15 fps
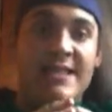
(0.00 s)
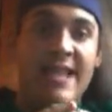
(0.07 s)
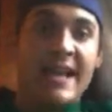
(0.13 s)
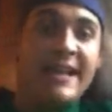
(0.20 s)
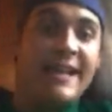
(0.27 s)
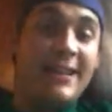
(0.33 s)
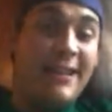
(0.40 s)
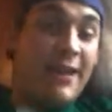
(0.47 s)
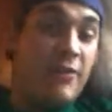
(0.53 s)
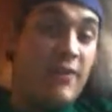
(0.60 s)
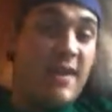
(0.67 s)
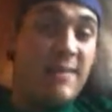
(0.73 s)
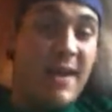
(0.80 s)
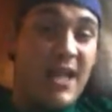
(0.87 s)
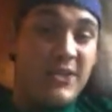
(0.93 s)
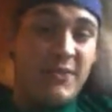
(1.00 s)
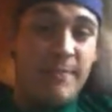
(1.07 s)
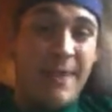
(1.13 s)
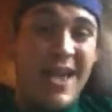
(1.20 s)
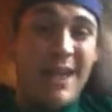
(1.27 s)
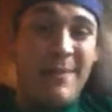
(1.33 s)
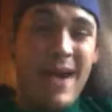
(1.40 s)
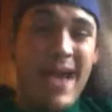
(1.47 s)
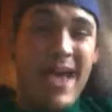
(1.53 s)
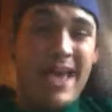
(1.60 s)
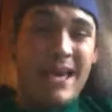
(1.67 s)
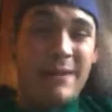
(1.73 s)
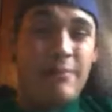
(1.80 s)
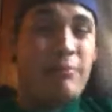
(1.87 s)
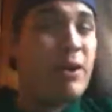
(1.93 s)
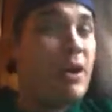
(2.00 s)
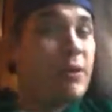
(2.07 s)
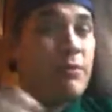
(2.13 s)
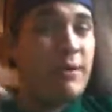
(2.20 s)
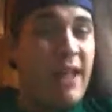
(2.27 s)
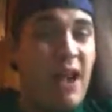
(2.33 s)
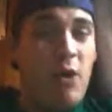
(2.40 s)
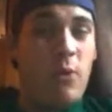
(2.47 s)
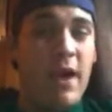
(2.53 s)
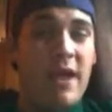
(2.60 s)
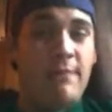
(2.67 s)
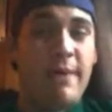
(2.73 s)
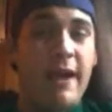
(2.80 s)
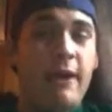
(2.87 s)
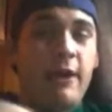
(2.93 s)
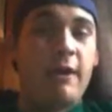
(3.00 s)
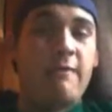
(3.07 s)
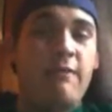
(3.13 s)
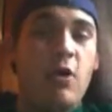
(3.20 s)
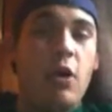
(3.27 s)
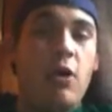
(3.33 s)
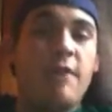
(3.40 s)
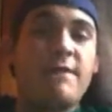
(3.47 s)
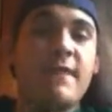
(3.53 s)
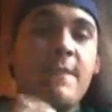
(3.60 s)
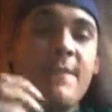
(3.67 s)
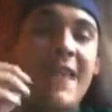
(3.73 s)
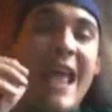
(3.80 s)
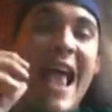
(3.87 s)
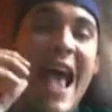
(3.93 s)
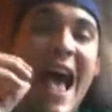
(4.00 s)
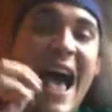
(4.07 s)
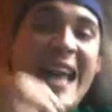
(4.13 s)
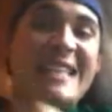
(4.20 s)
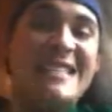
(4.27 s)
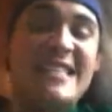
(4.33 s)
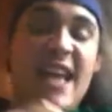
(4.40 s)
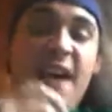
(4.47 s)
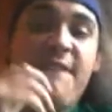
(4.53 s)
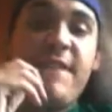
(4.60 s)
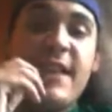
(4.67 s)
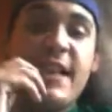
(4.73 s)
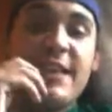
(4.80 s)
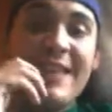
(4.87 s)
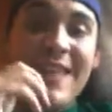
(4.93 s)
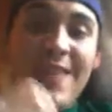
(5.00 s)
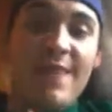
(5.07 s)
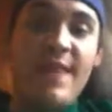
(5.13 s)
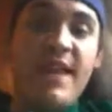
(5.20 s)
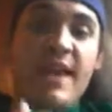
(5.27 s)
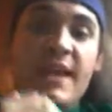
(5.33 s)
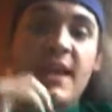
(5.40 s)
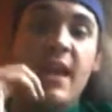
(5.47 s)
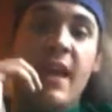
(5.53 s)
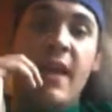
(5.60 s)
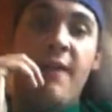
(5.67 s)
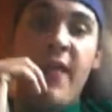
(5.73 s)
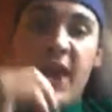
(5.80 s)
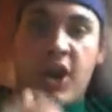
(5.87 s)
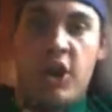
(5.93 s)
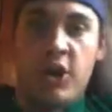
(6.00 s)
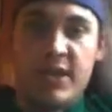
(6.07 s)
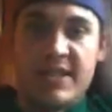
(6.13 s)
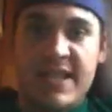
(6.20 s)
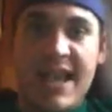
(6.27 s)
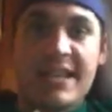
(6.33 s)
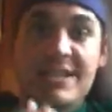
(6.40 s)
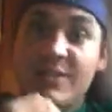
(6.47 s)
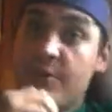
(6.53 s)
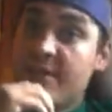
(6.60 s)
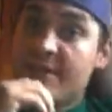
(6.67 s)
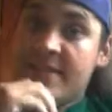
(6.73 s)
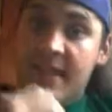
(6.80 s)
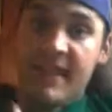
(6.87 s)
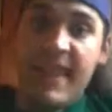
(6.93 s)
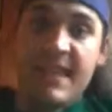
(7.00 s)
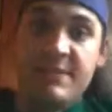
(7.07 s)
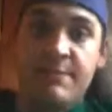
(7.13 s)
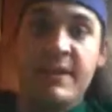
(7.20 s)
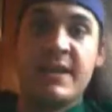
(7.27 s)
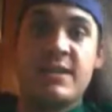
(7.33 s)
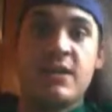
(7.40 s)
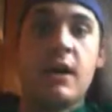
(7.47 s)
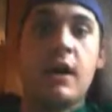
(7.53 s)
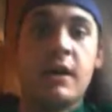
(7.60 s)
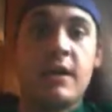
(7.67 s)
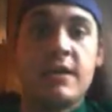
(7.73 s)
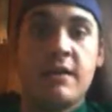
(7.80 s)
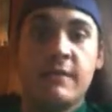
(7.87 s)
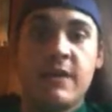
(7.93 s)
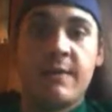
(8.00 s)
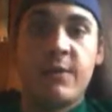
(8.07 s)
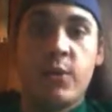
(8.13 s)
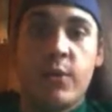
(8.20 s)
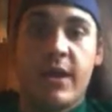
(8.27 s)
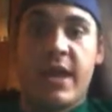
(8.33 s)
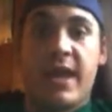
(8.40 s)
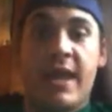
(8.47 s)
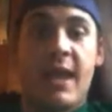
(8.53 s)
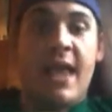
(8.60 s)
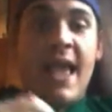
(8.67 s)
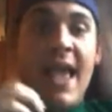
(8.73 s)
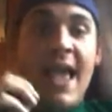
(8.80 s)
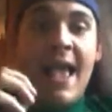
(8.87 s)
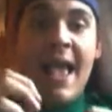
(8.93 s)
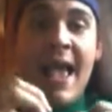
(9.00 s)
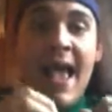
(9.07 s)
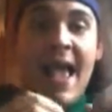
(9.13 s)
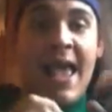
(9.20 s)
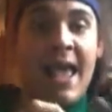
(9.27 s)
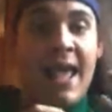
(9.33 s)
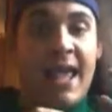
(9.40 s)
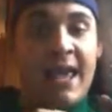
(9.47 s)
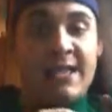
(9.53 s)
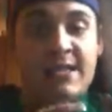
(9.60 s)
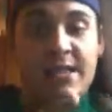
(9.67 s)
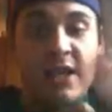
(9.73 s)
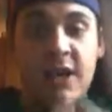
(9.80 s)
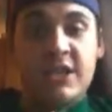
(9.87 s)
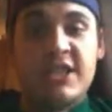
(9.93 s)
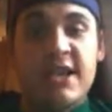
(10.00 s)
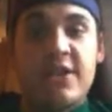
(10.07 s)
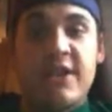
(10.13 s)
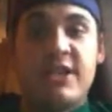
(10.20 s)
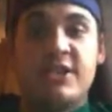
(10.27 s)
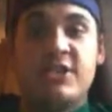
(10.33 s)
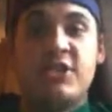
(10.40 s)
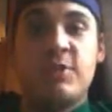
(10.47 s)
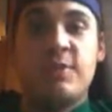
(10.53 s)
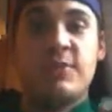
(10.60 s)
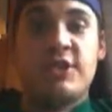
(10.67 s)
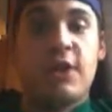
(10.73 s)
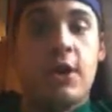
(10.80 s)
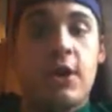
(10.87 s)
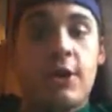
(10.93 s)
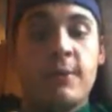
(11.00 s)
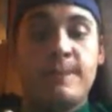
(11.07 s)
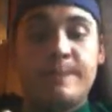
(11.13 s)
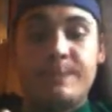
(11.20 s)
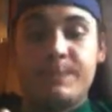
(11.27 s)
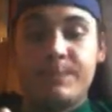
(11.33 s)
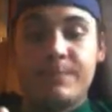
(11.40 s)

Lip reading: Technically a rematch from Payback, but without Wade Barrett involved. I definitely think that Curtis Axel is the next big star in the WWE. He's a third-generation superstar.